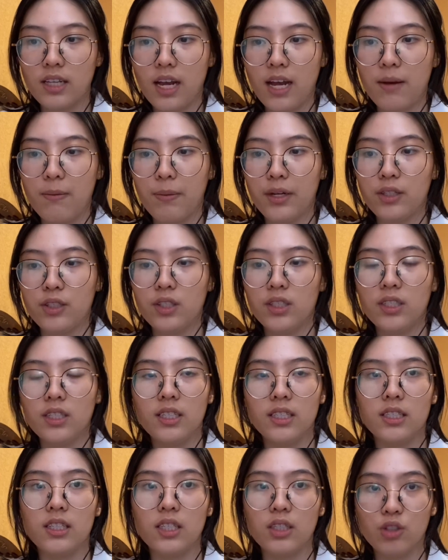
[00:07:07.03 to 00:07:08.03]
and patient
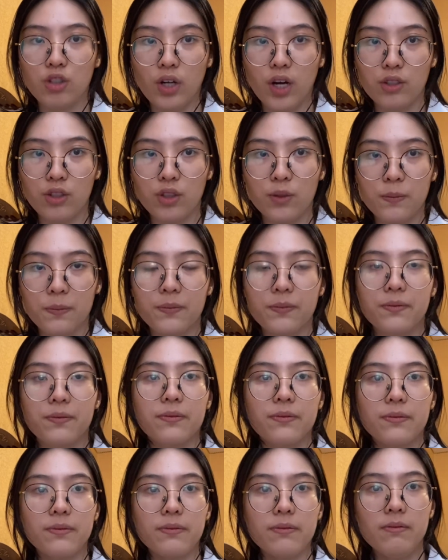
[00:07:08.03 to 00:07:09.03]
is discharged.
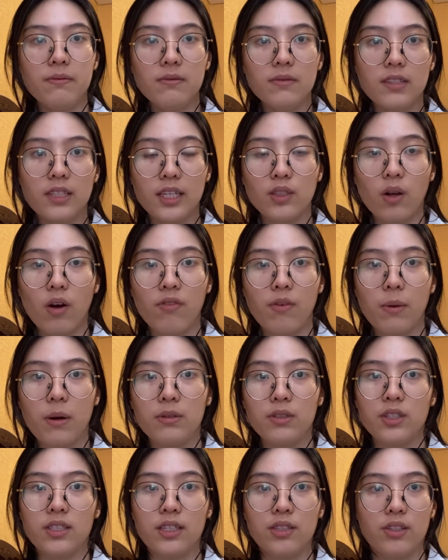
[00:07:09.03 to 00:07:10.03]
That's all for my
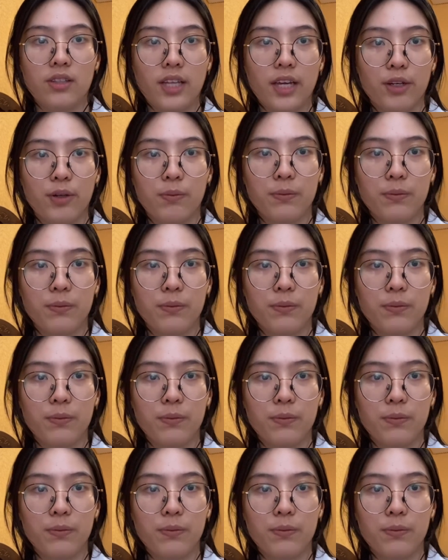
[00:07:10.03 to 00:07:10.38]
presentation. Thank you.